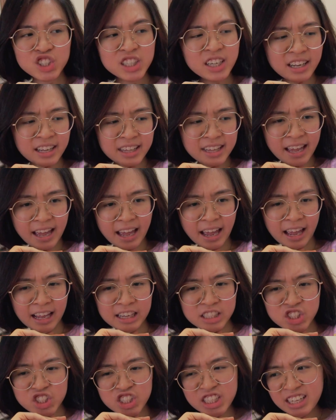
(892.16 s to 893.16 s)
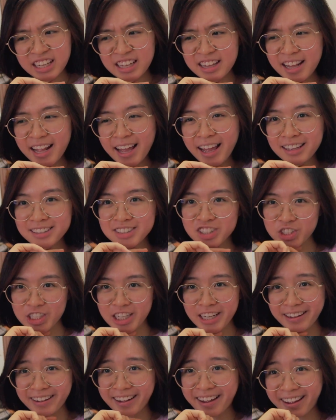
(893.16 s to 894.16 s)
chicken na, chicken na,
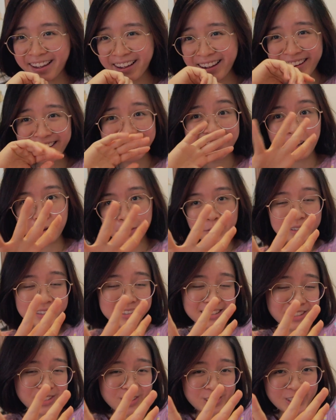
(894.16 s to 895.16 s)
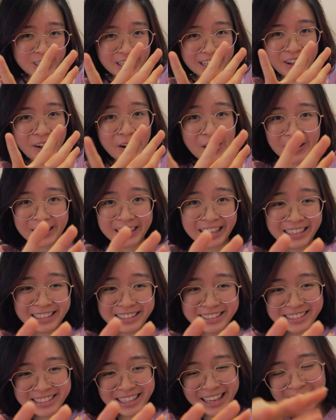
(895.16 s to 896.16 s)
chicken na. That was literally all
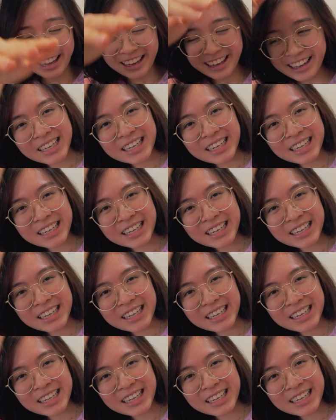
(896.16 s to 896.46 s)
I say.